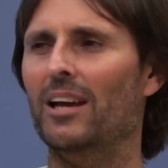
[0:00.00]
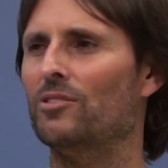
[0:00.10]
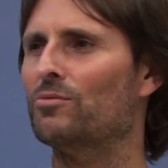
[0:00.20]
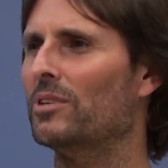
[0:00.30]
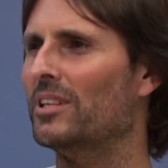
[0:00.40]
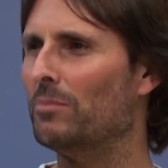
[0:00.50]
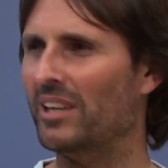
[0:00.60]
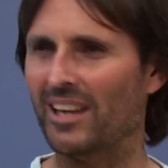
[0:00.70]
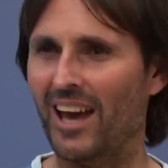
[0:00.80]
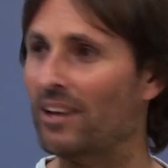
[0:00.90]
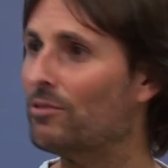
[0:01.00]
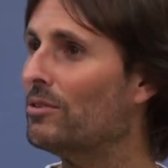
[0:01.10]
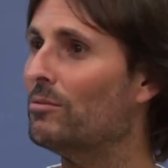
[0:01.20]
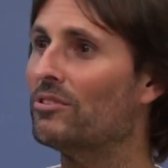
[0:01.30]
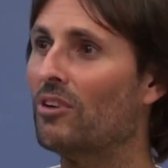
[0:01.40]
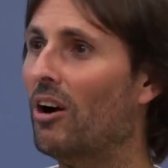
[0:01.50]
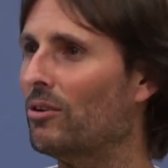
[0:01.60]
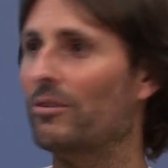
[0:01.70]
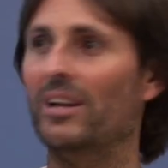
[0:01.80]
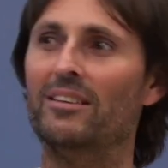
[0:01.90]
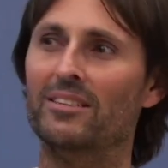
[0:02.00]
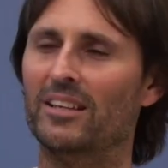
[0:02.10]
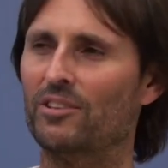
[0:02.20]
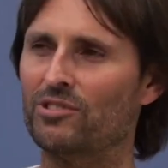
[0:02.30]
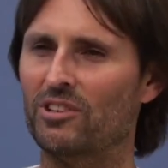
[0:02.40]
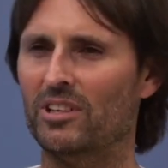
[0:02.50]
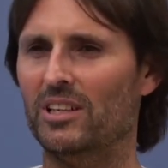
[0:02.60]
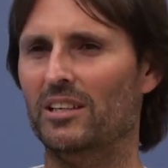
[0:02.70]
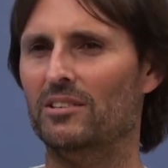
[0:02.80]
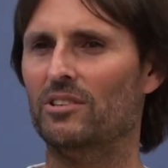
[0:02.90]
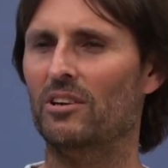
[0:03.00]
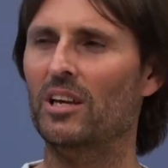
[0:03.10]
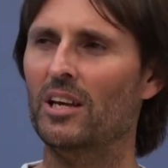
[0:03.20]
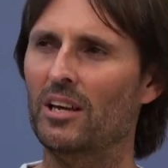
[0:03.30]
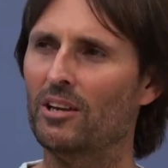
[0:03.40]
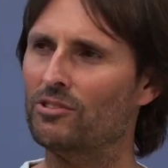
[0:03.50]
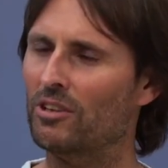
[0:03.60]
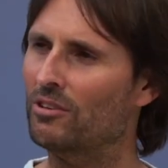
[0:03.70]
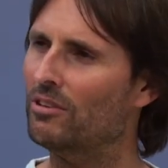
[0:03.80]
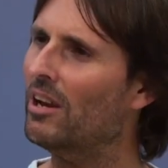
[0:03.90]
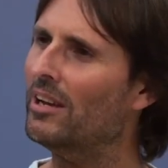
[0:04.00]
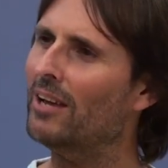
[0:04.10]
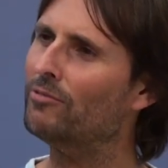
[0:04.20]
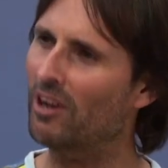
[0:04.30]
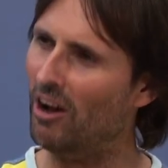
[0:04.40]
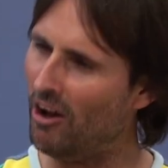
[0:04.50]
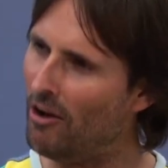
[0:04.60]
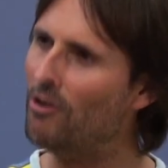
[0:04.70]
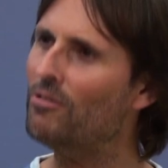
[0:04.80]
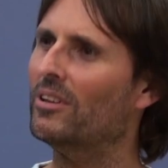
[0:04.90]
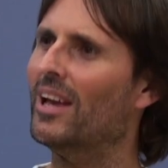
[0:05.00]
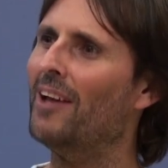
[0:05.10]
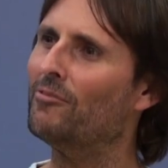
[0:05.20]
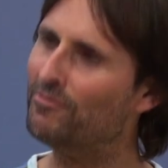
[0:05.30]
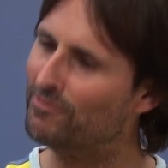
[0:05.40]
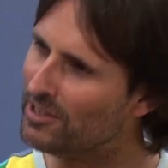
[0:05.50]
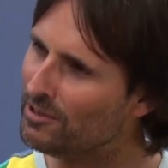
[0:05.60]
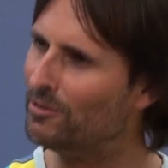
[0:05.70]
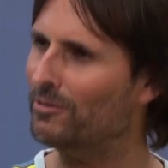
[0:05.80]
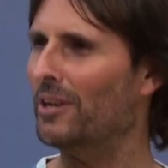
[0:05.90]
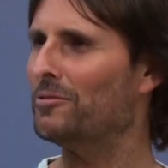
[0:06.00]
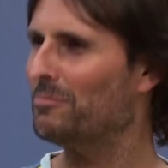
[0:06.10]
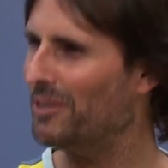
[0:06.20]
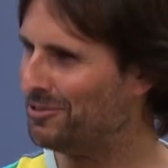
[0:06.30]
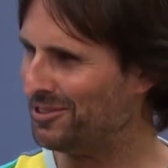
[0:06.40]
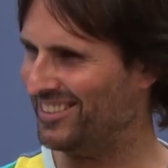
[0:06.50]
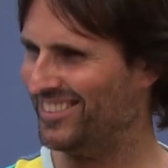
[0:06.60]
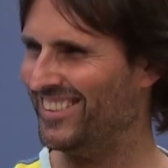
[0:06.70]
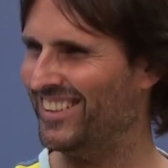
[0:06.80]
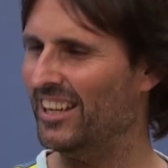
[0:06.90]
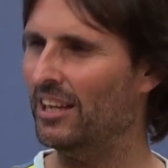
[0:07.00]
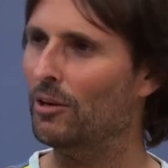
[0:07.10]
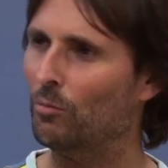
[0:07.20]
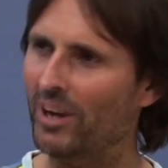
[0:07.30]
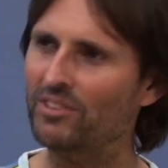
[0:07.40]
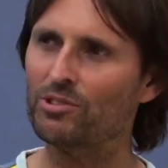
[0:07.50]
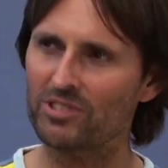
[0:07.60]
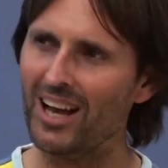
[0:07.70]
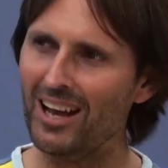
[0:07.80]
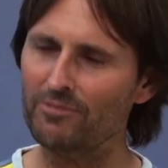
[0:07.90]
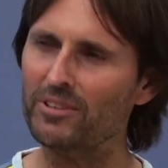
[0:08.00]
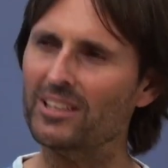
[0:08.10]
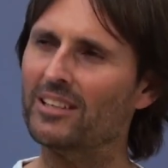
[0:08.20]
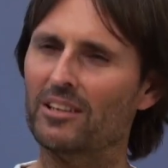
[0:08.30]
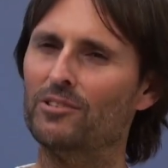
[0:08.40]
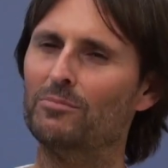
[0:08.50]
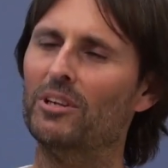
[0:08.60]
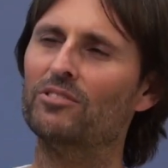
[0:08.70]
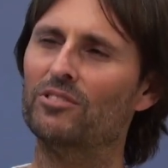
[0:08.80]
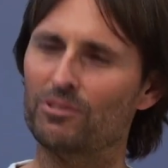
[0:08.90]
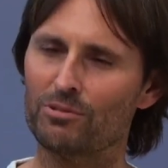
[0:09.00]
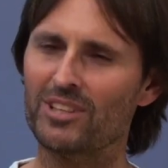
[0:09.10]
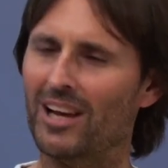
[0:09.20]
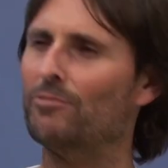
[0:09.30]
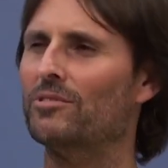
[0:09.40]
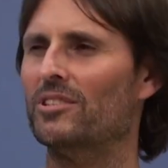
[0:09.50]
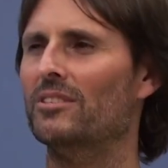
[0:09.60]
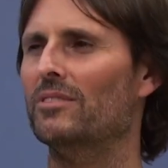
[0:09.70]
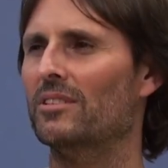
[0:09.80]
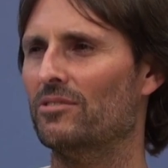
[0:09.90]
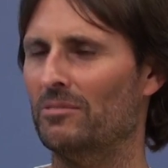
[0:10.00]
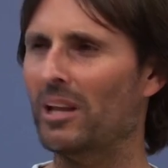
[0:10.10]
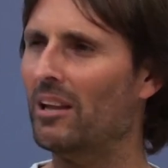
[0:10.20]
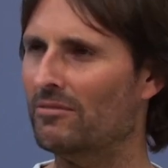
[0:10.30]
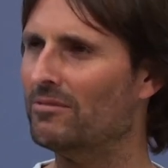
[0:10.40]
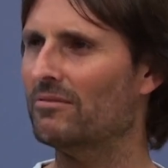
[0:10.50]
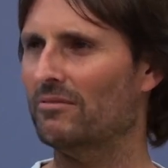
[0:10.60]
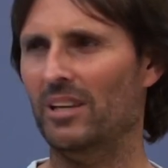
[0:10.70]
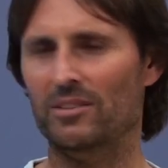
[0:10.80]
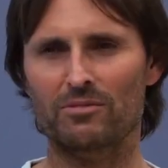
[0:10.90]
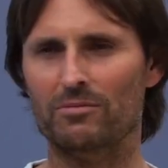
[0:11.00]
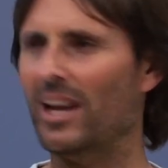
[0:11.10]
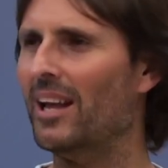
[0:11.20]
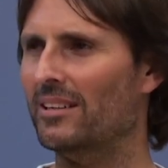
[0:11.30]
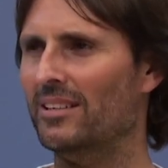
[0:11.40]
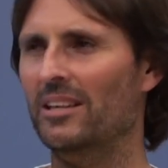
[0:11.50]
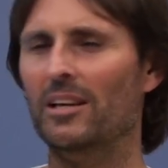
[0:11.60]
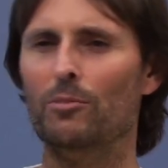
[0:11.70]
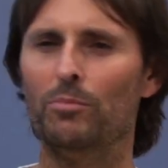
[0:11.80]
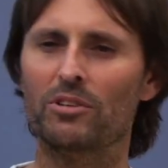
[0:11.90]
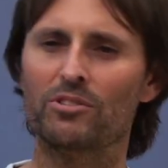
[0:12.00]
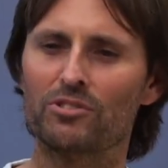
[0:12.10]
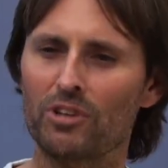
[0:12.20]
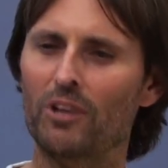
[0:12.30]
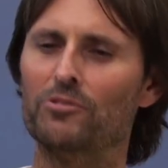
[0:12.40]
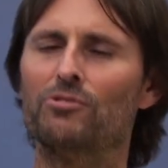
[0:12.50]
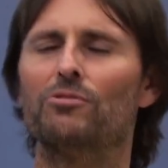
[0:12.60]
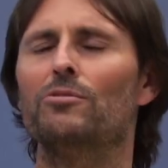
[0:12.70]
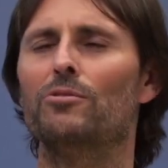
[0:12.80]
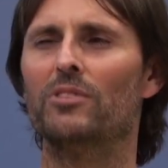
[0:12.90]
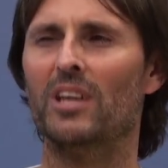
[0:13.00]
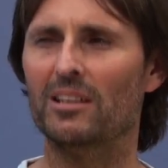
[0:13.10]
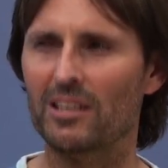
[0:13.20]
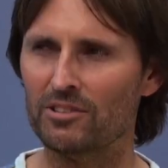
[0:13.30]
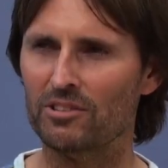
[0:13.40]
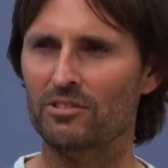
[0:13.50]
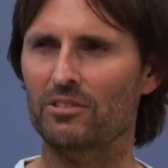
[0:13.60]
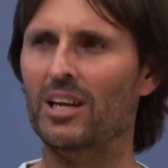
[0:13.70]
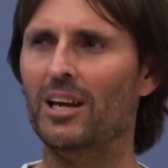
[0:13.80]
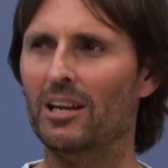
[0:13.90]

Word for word: And it's really being angry with God or anything externally. So you're going to have to own and feel those emotions. When you start feeling those emotions, you'll start receiving some love. Mm. That's the reality, because God's truth can enter you.